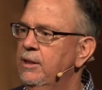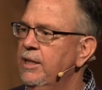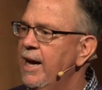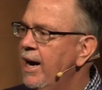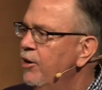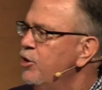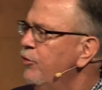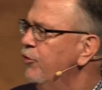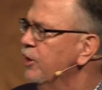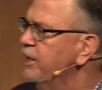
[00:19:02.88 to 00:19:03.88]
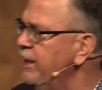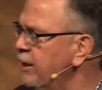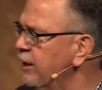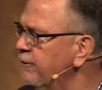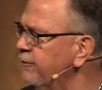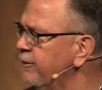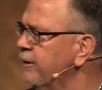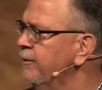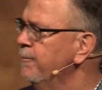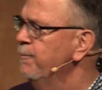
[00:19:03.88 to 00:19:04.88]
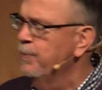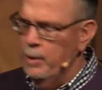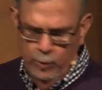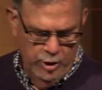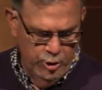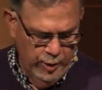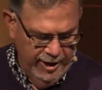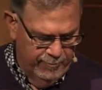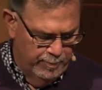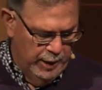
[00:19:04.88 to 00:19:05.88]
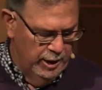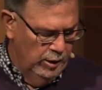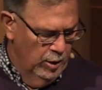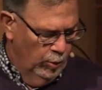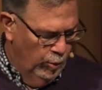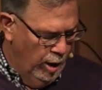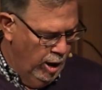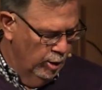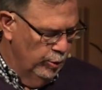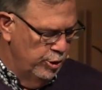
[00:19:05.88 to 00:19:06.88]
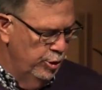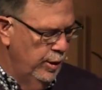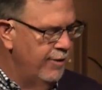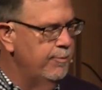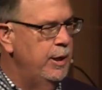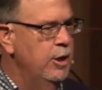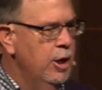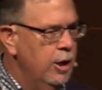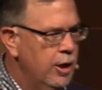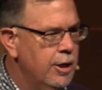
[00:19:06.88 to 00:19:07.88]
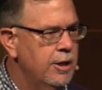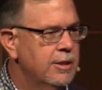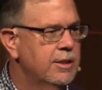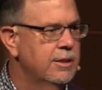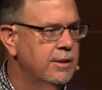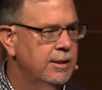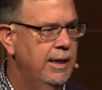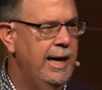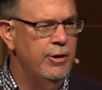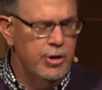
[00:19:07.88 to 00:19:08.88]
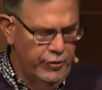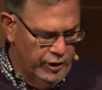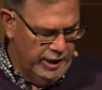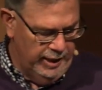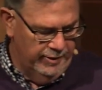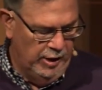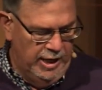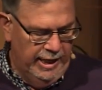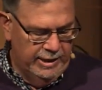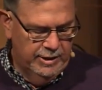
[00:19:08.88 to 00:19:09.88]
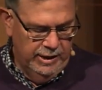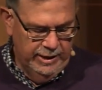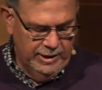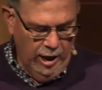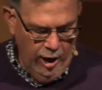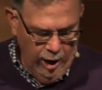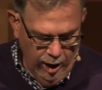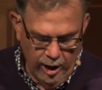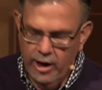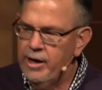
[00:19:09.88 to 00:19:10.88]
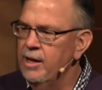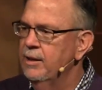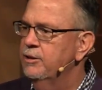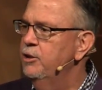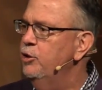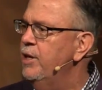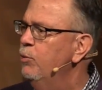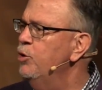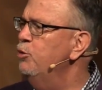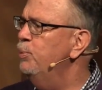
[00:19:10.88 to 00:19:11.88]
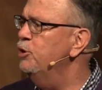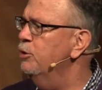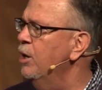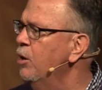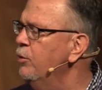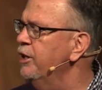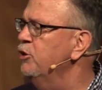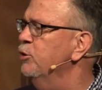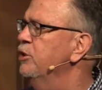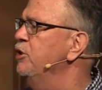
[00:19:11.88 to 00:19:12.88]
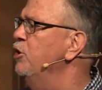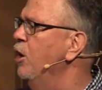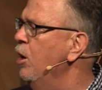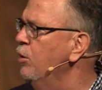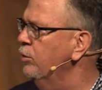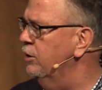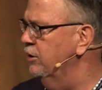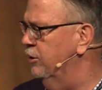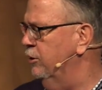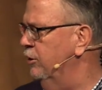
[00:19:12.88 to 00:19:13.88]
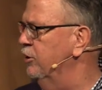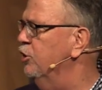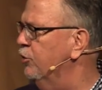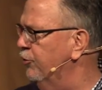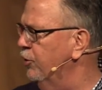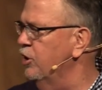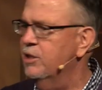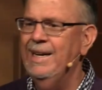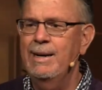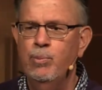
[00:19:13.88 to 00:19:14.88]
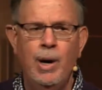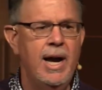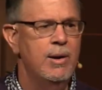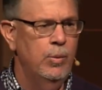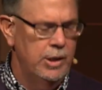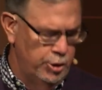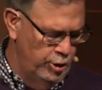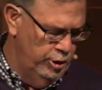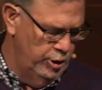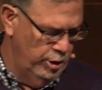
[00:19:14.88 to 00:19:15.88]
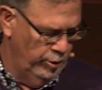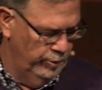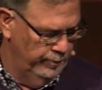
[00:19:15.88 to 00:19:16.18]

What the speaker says: Now, how do you forgive when you have been wronged, when you have been hurt? How do you forgive? It's hard to do that when you put your own interests and your own concerns first, like pride wants you to do.